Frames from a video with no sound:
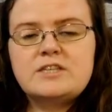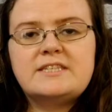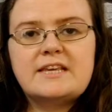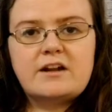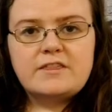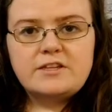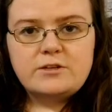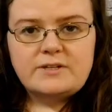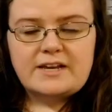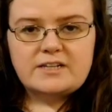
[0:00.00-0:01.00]
Sit on the
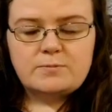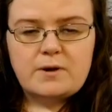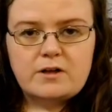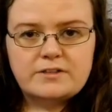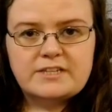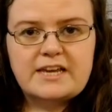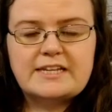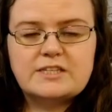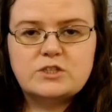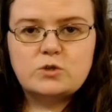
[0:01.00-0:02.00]
2 tennis balls
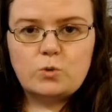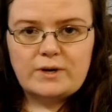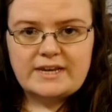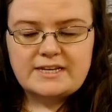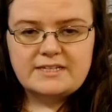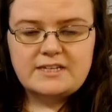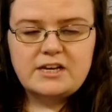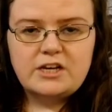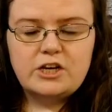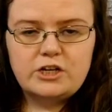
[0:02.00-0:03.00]
and squeeze
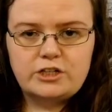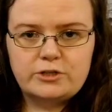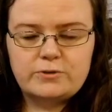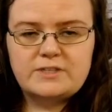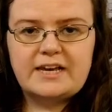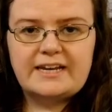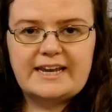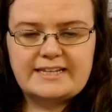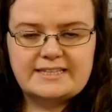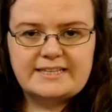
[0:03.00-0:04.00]
your glutes
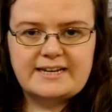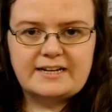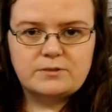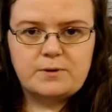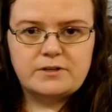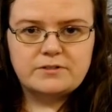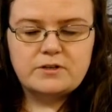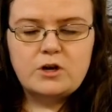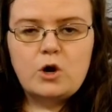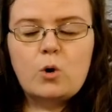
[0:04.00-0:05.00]
against the tennis balls.
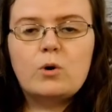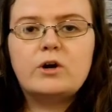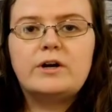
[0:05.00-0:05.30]
We're